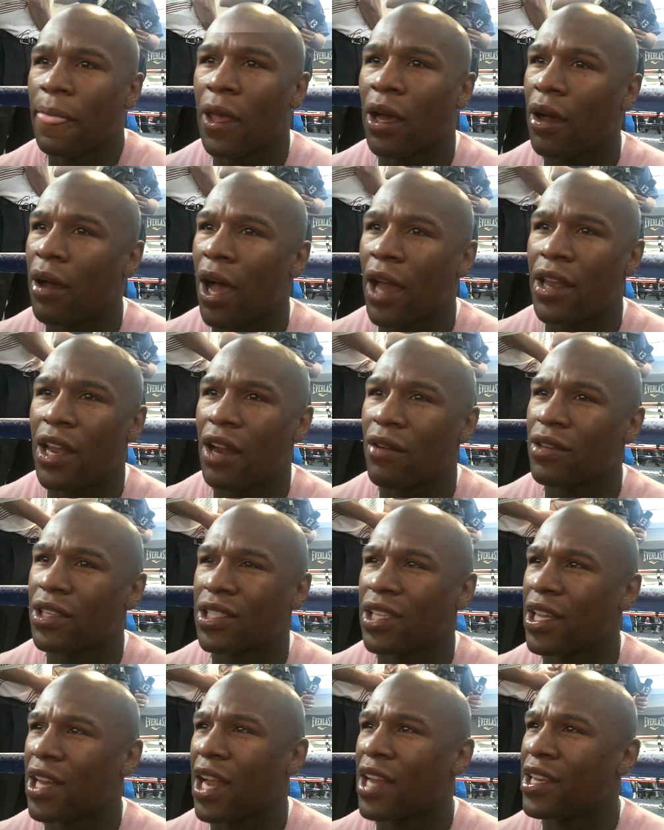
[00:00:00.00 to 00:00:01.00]
I never
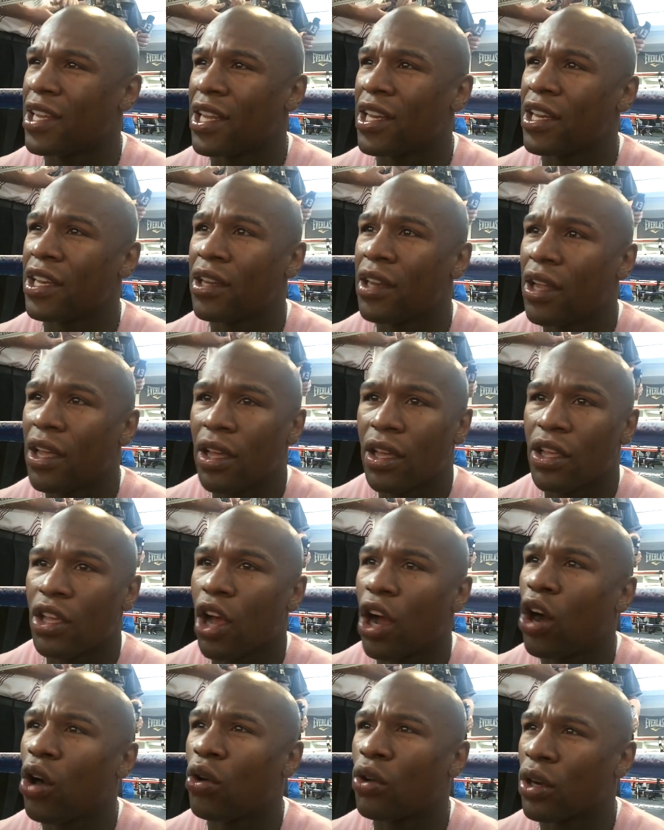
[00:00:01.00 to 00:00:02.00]
said I didn't
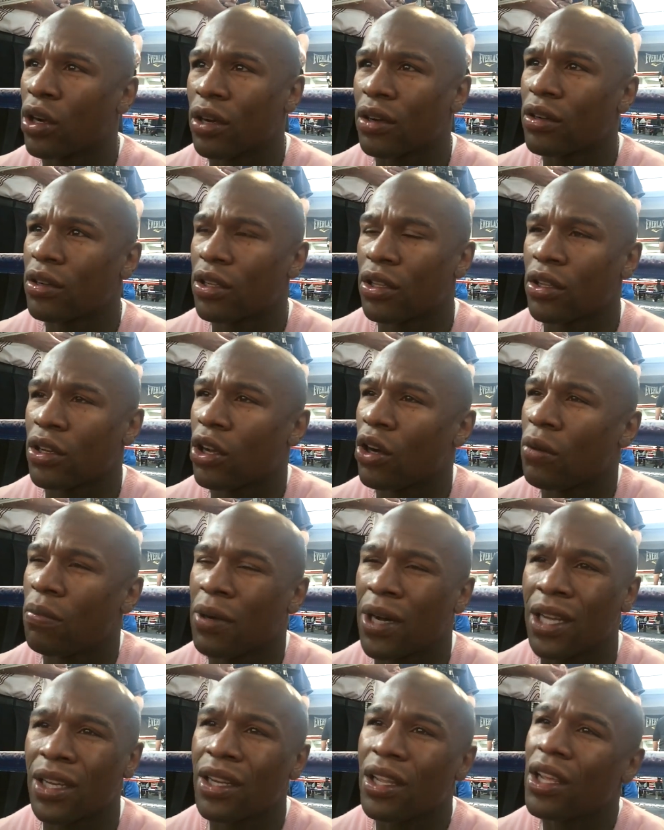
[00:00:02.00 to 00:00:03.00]
hold her, you know,
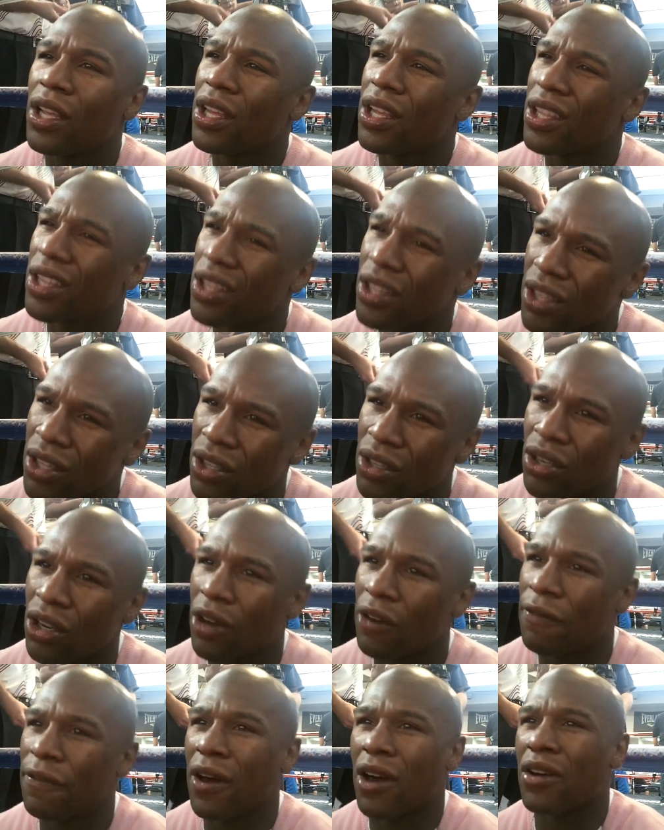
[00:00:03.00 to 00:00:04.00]
but, you
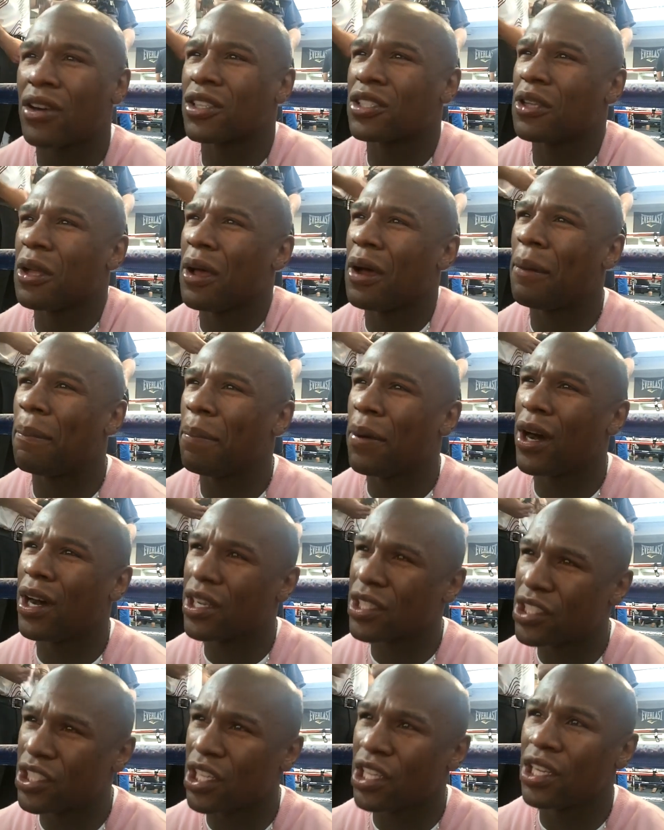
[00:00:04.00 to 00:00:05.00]
know, as far as
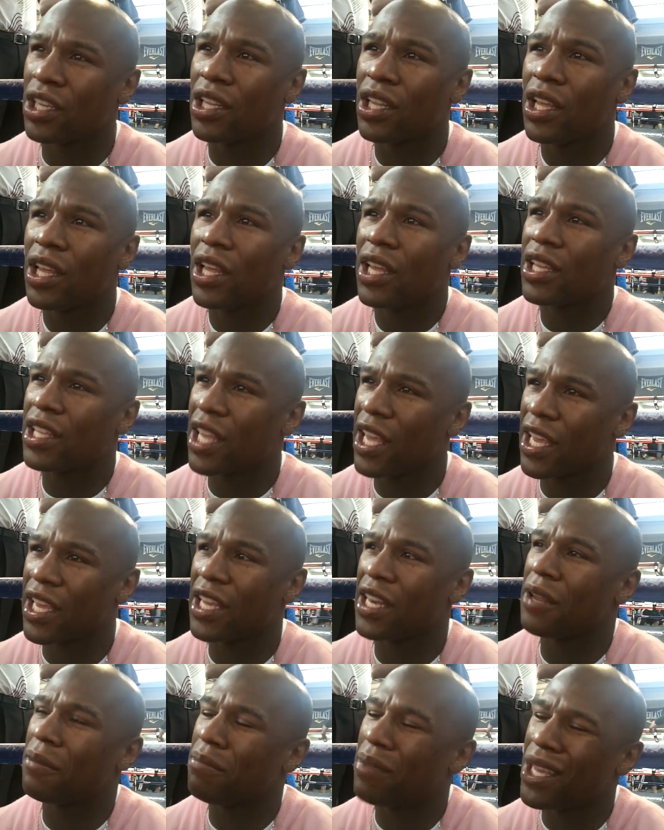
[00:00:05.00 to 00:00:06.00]
punching,
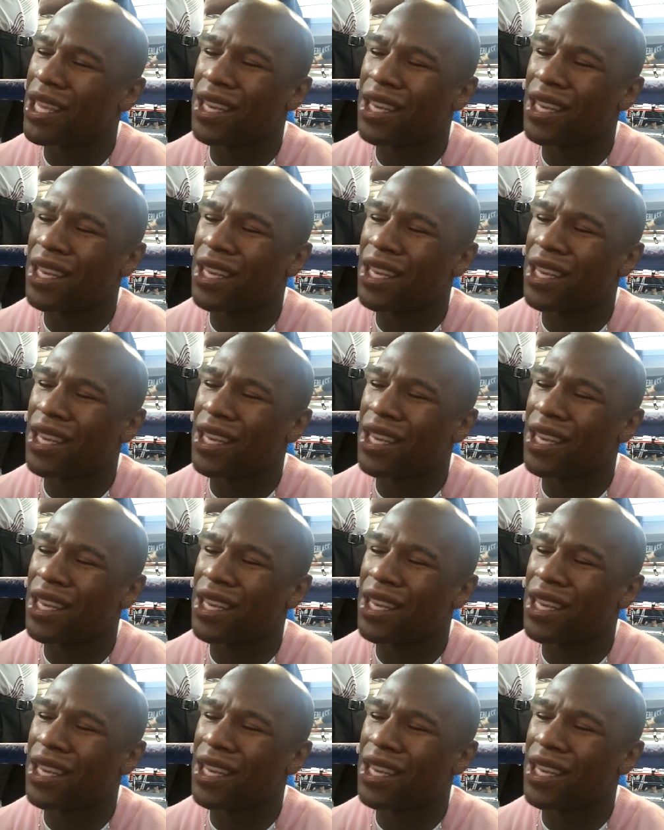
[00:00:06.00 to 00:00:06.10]
kicking and